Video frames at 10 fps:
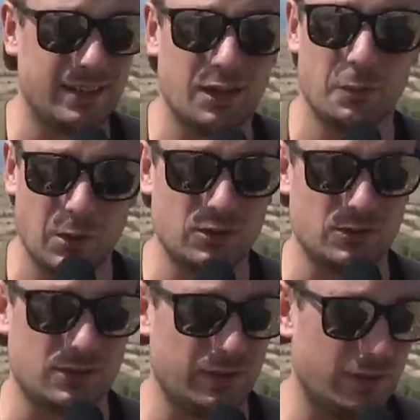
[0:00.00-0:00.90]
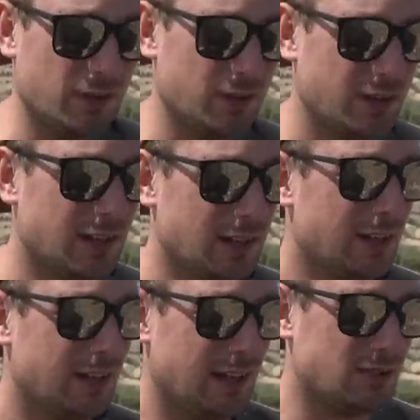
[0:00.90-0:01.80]
in an emergency fund.
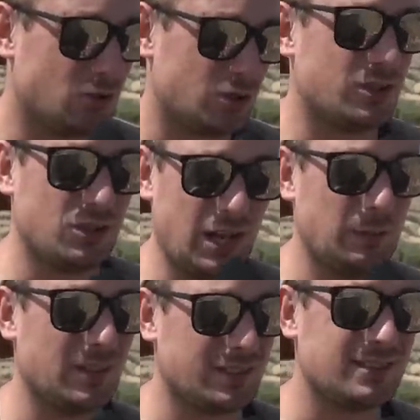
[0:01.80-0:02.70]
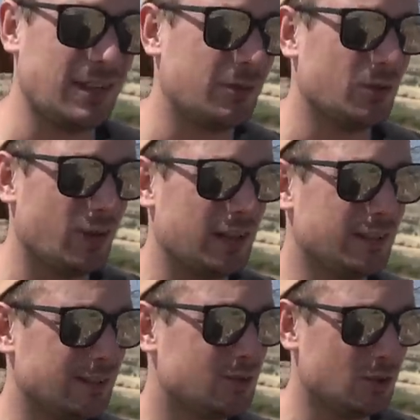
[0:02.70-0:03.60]
It's just a shame that £7,000
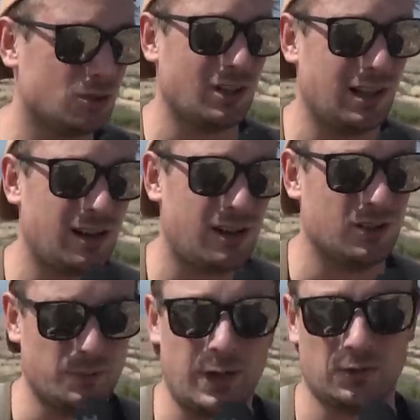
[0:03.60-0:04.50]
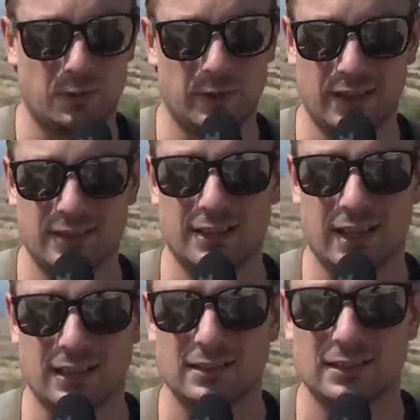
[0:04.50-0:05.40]
is such a large amount to me these
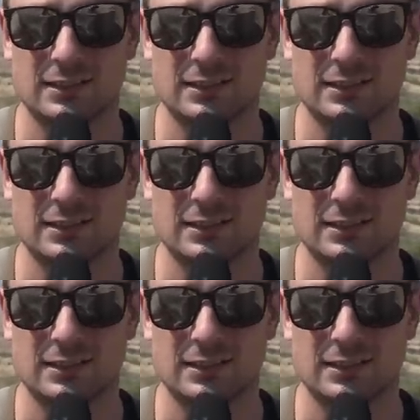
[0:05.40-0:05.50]
days.